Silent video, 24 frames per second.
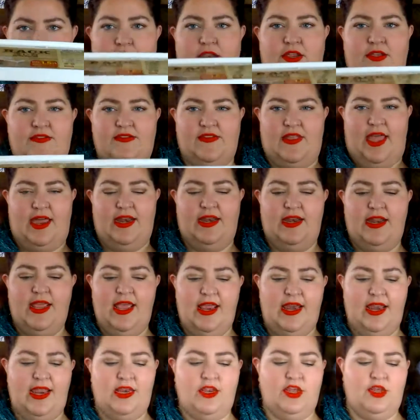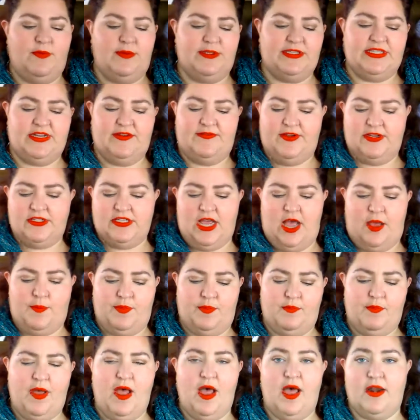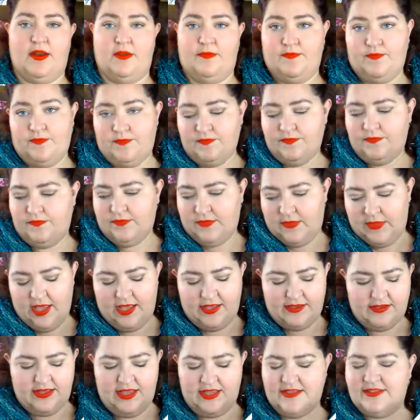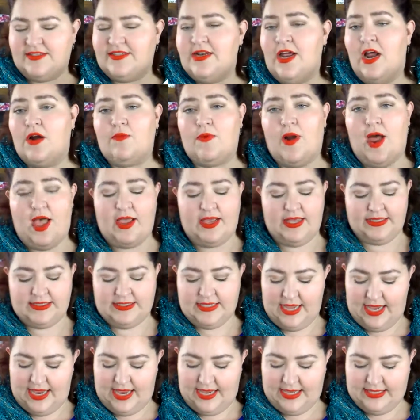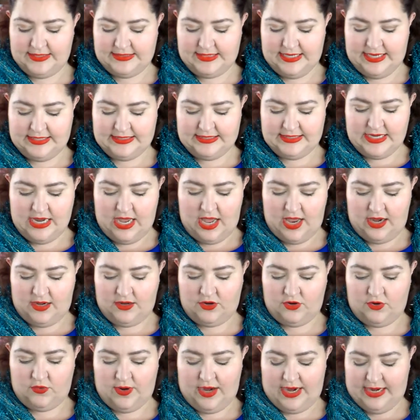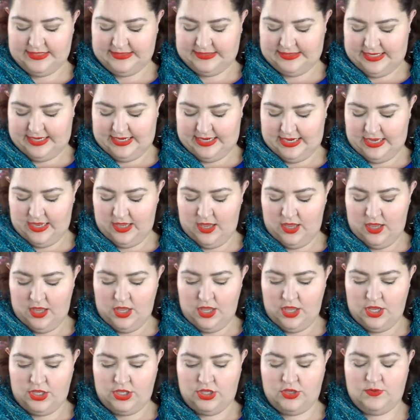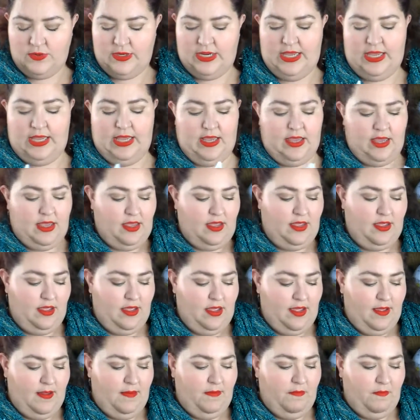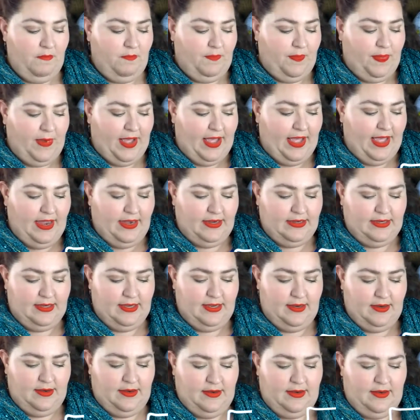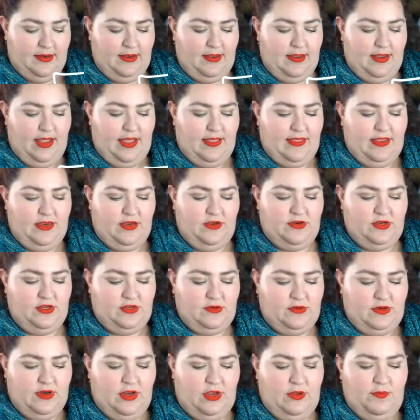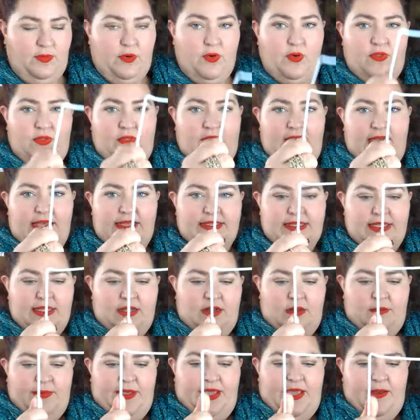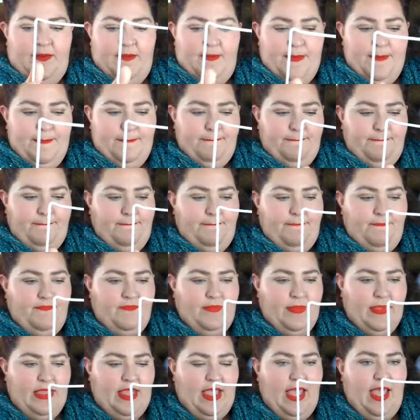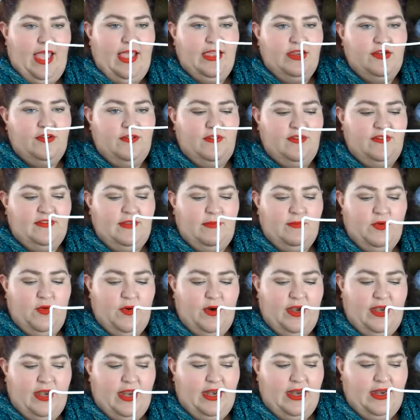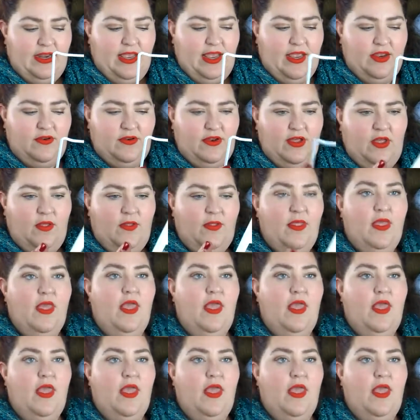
slide it in and you can put stuff on top and bottom. It's not rocket science. It's not crazy unique, but, and then you pull the legs a little bit. I can do this uncoordinated, can't you tell?